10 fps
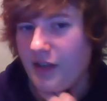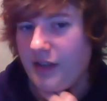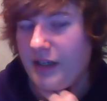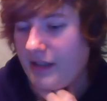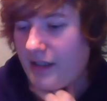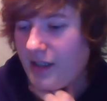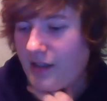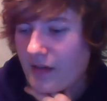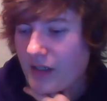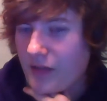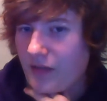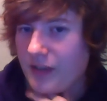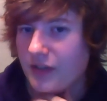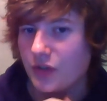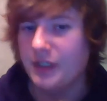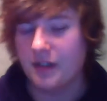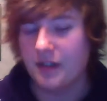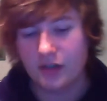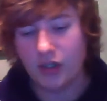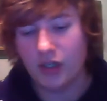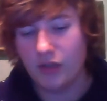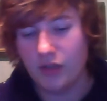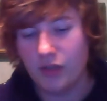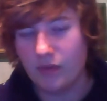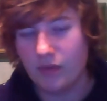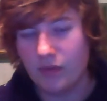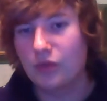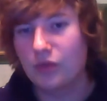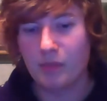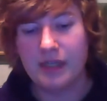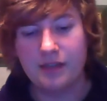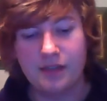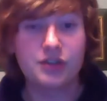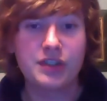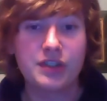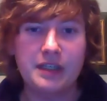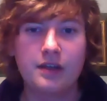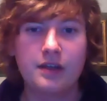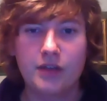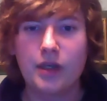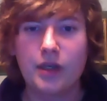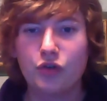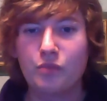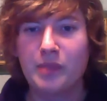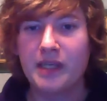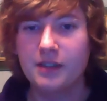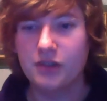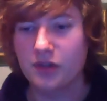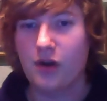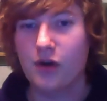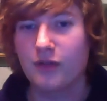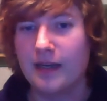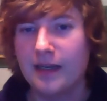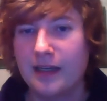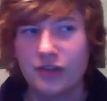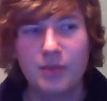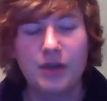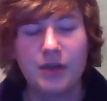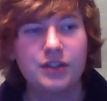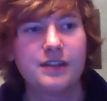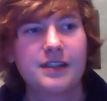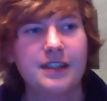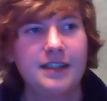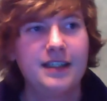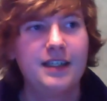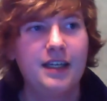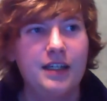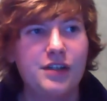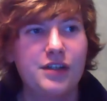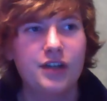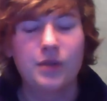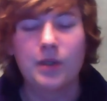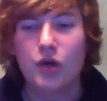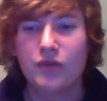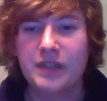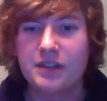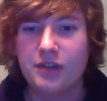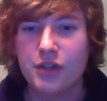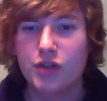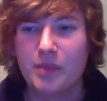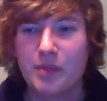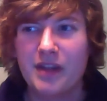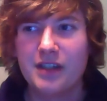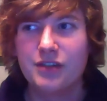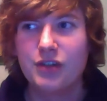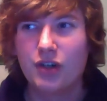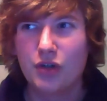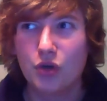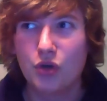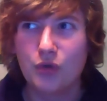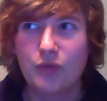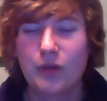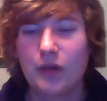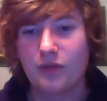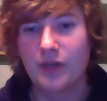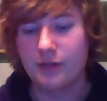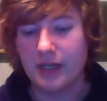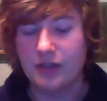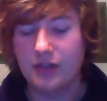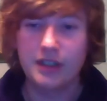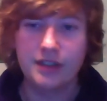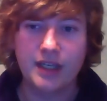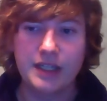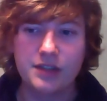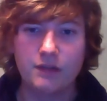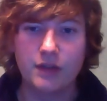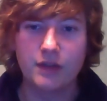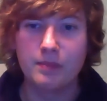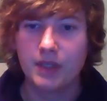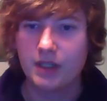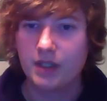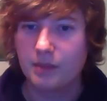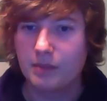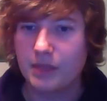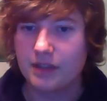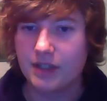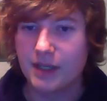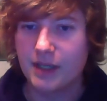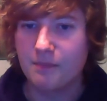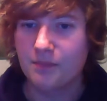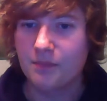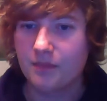think I kind of enjoy going around all different places and seeing the local beers of that land as much as you go to a lot of Eastern Europe and there's not an awful lot of variation in taste of them, but um, yeah.